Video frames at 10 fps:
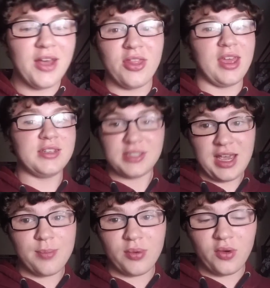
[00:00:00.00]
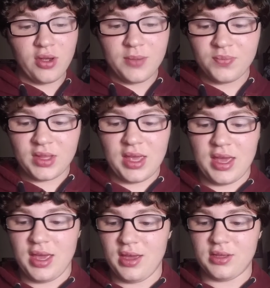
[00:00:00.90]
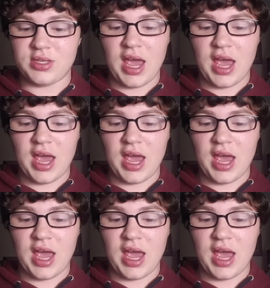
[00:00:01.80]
The example is